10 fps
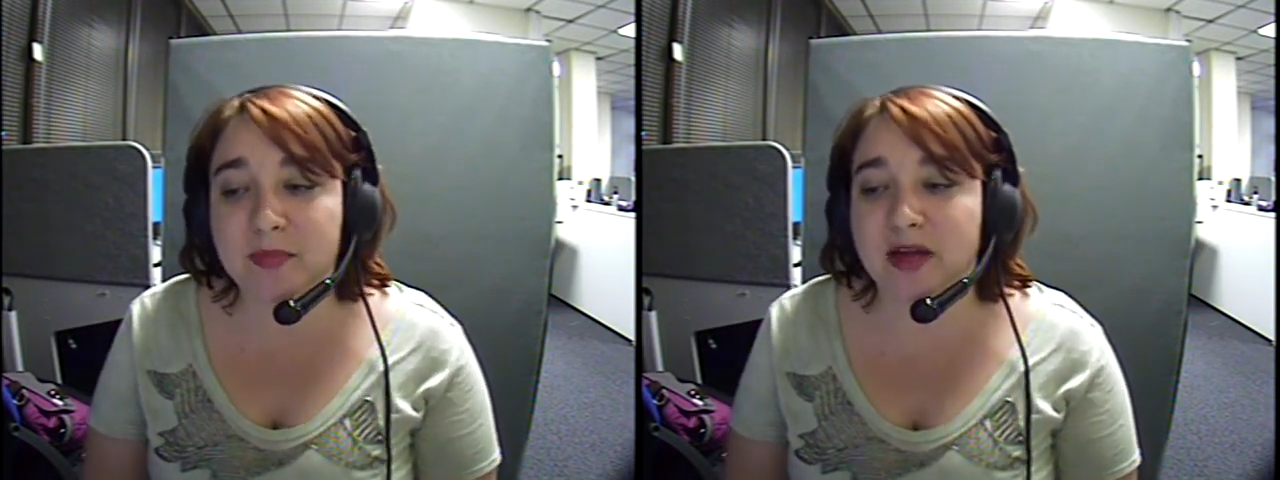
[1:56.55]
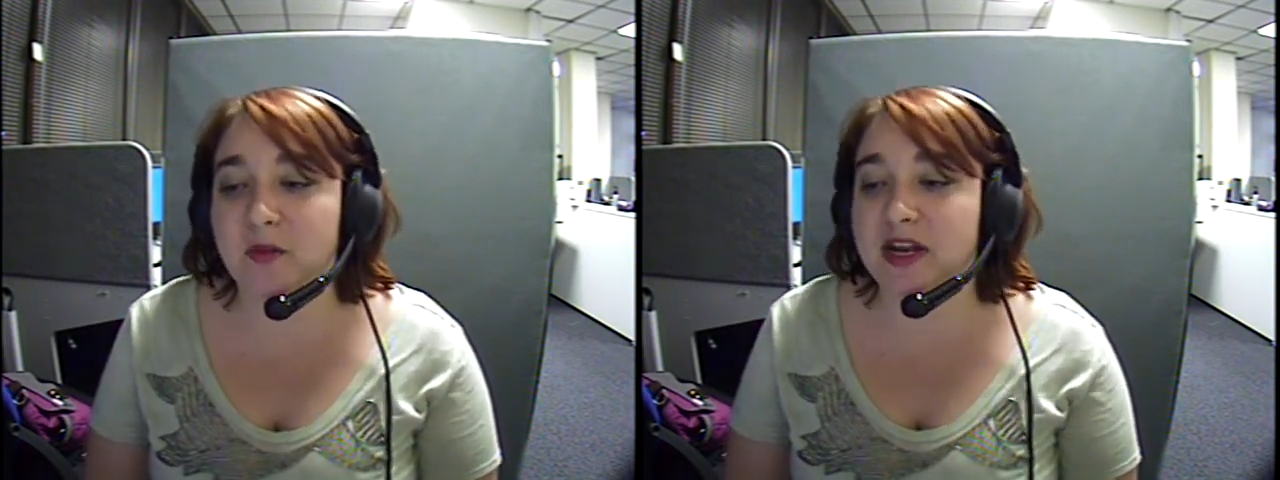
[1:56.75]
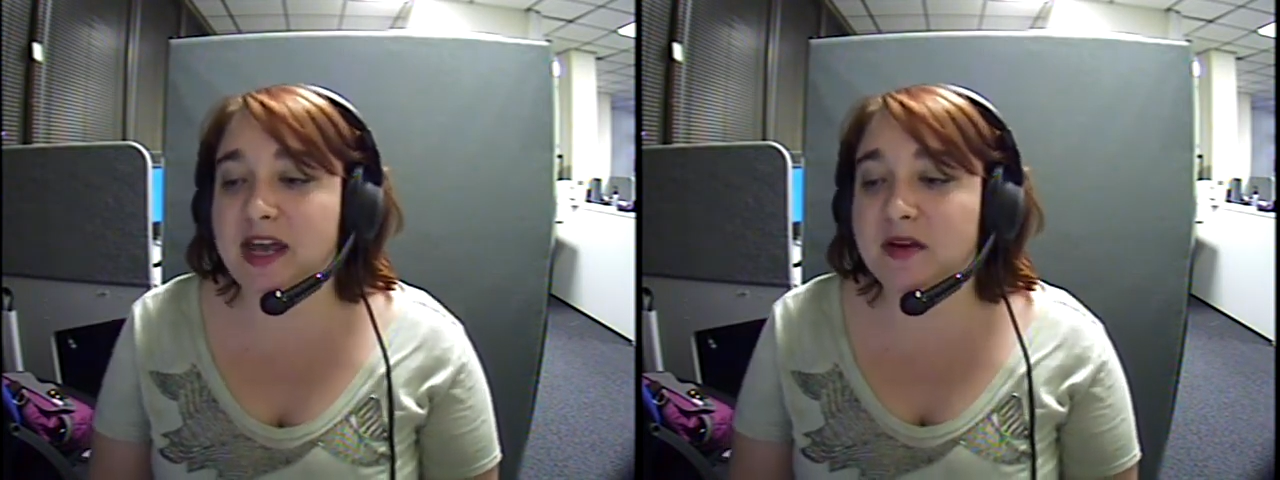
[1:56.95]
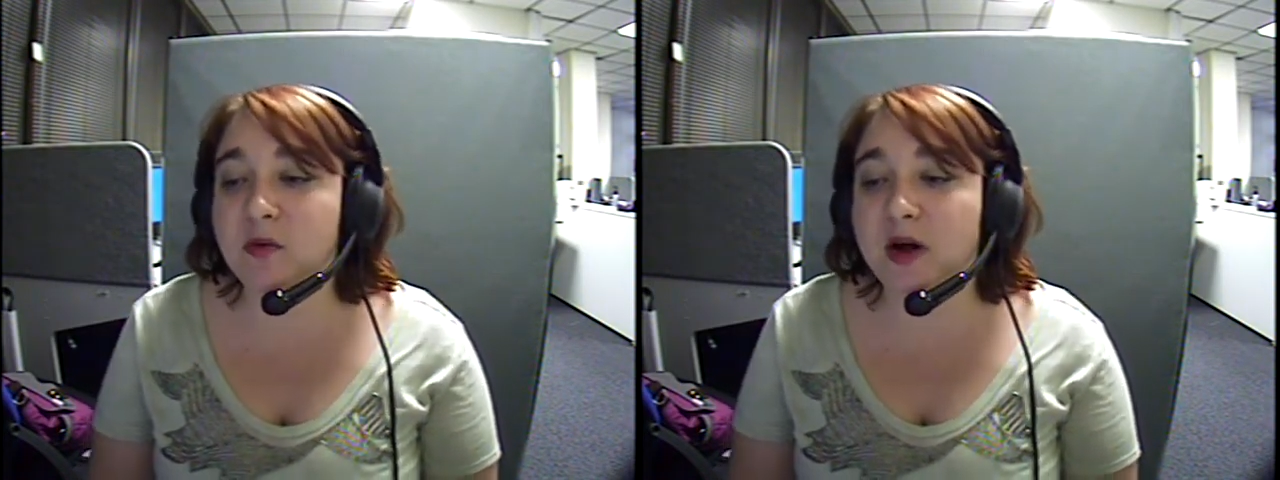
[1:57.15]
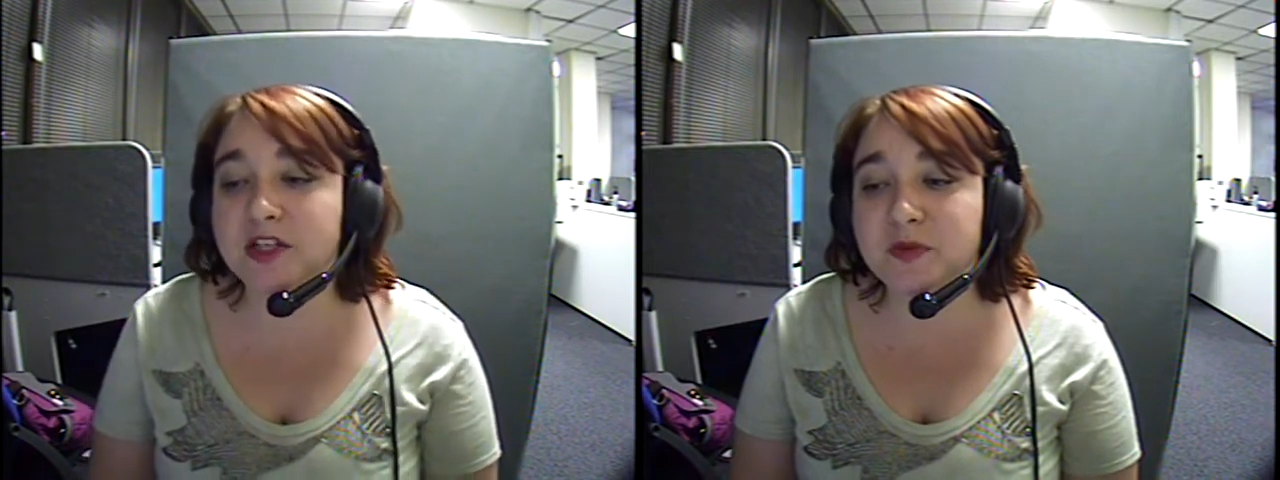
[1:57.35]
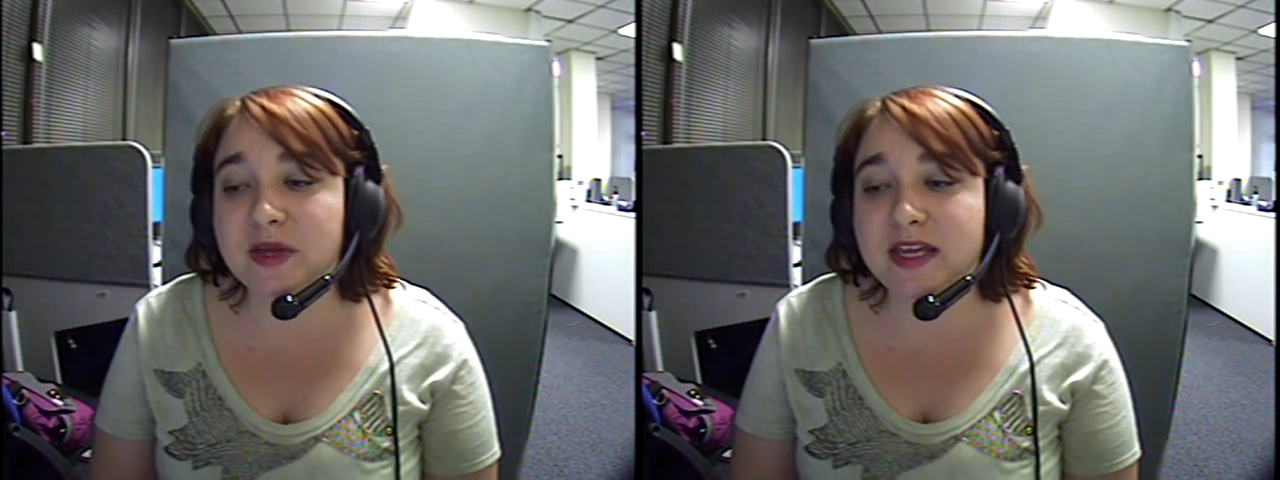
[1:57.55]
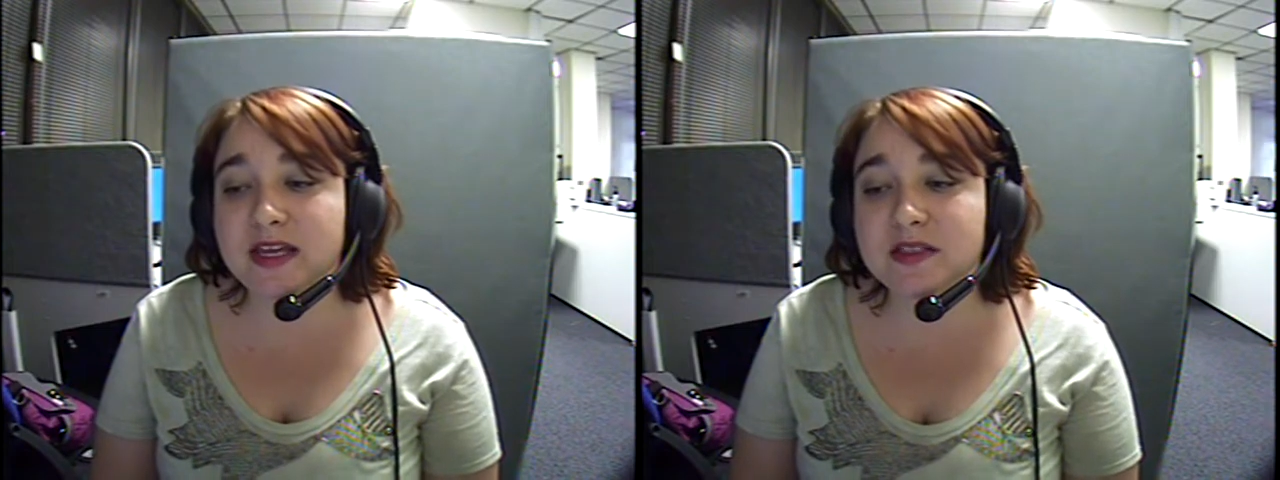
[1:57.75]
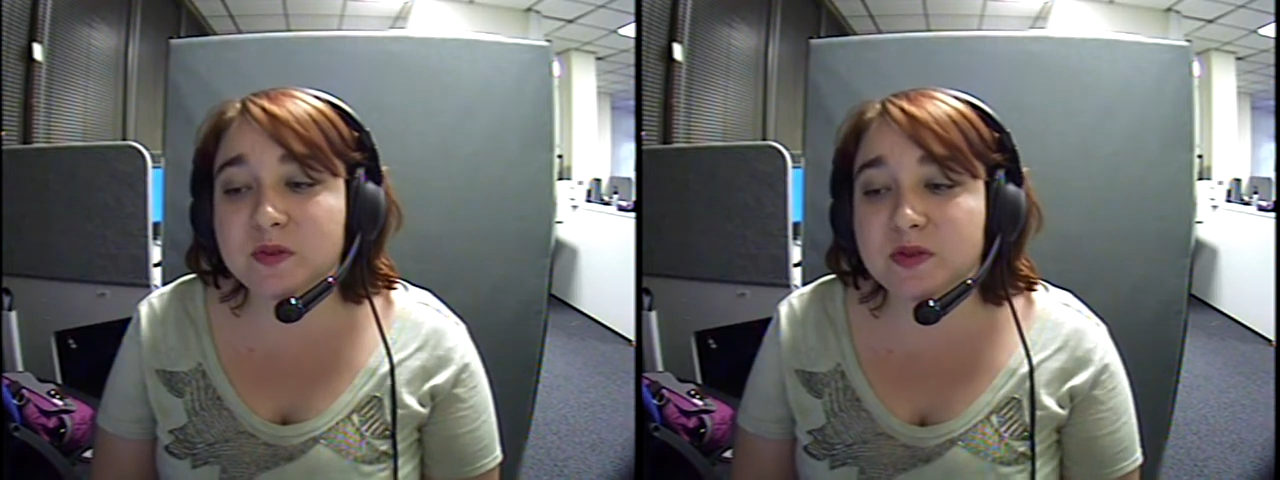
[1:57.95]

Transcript: I went ahead and washed my hands with